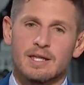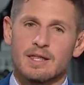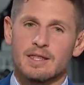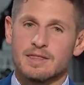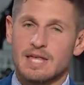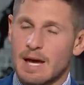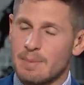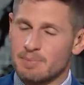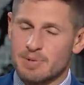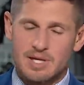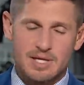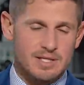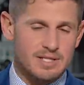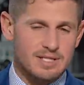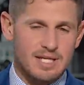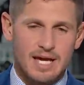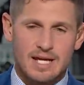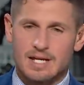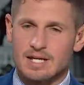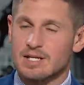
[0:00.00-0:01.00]
That being
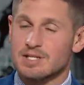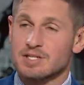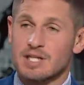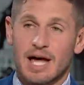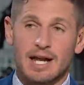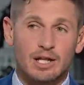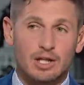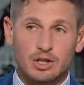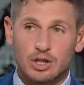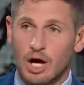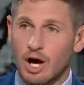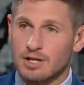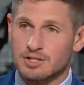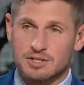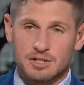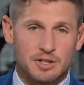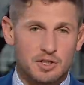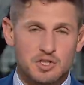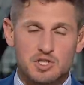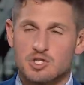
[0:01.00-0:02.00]
said, it is not a loss
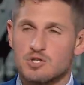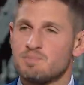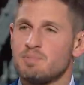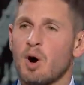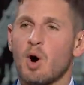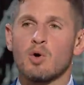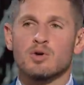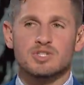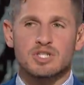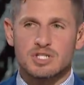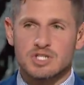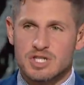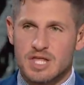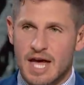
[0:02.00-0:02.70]
that exposes